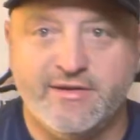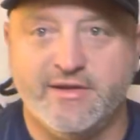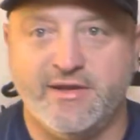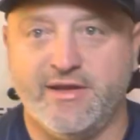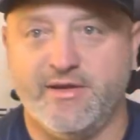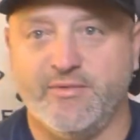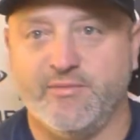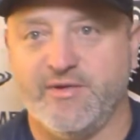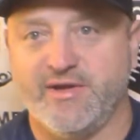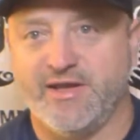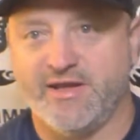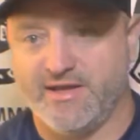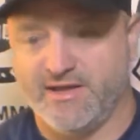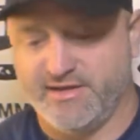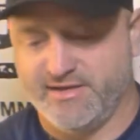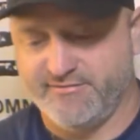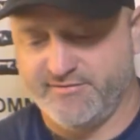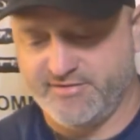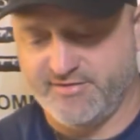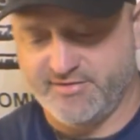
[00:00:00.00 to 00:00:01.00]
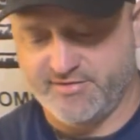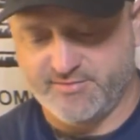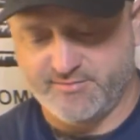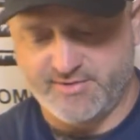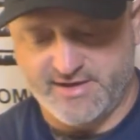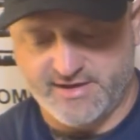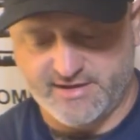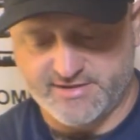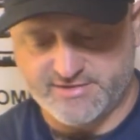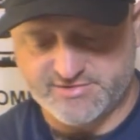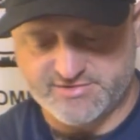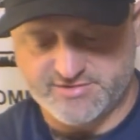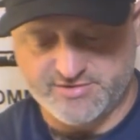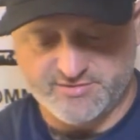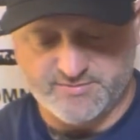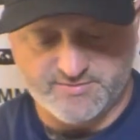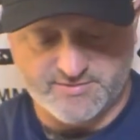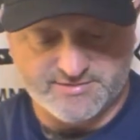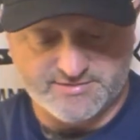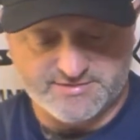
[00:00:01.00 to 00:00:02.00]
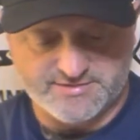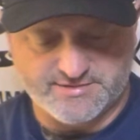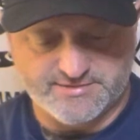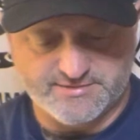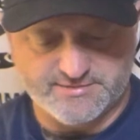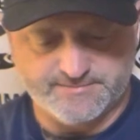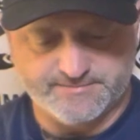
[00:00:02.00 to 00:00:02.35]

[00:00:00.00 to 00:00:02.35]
and we have another package to open. So